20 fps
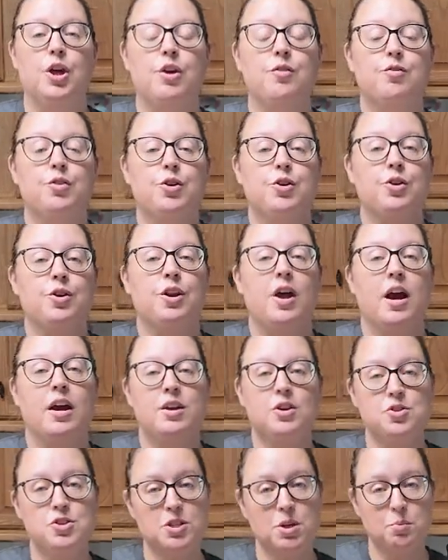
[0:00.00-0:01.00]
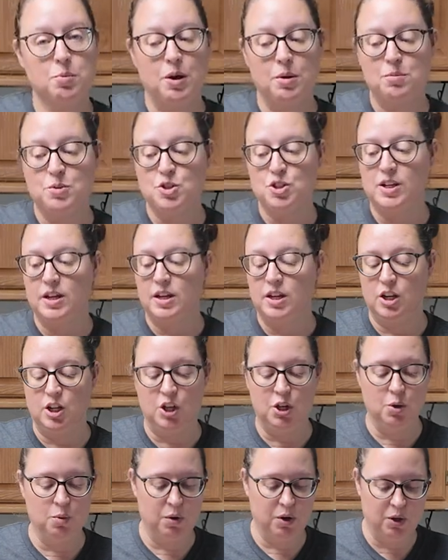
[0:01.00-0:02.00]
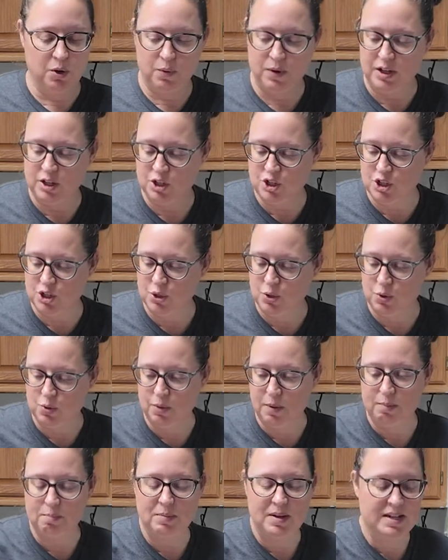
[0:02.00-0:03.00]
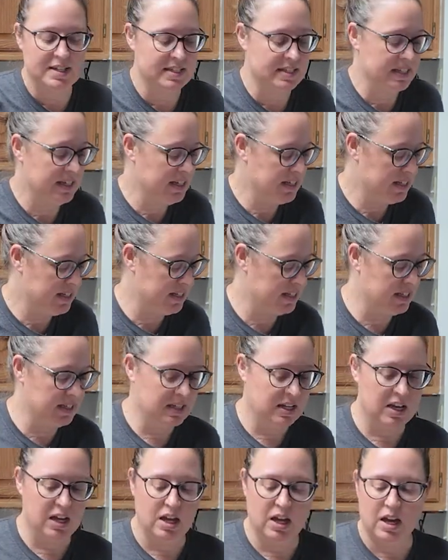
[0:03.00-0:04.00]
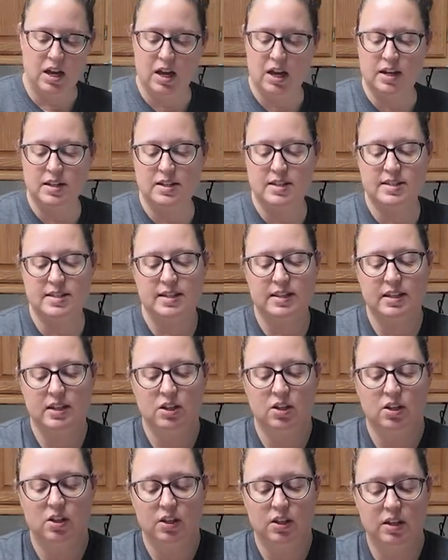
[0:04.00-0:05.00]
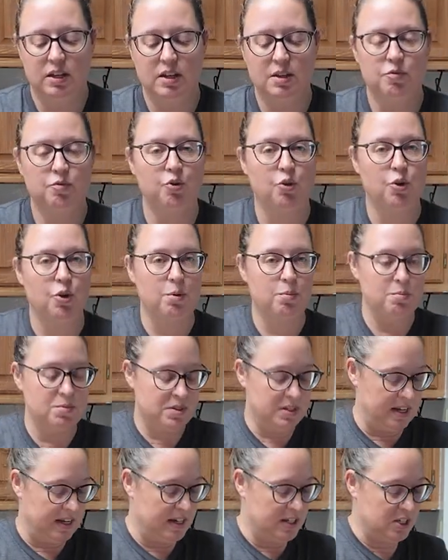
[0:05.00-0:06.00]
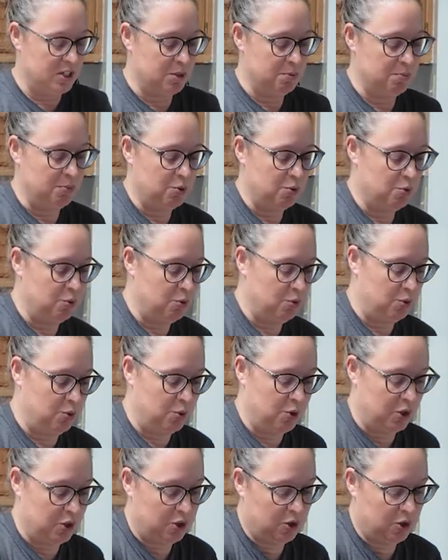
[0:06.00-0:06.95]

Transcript: if you're not using a bread machine, you are going to mix this until it forms a smooth,